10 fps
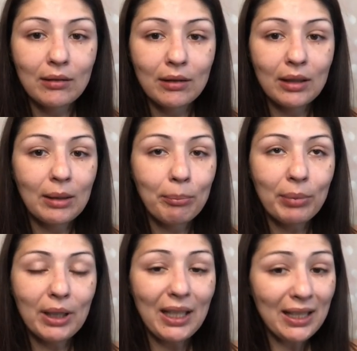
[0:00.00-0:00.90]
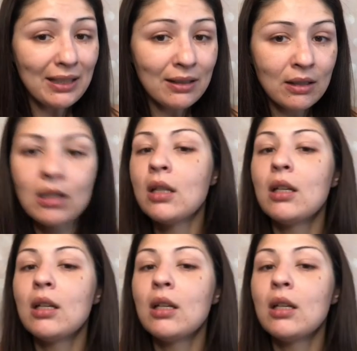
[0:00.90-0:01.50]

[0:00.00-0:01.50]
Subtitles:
lip kit.